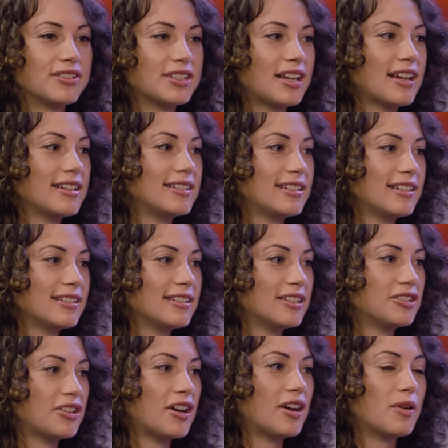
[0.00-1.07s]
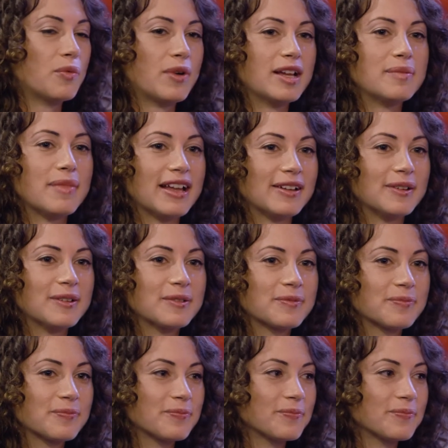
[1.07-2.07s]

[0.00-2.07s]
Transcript: of scientists, they draw a white male.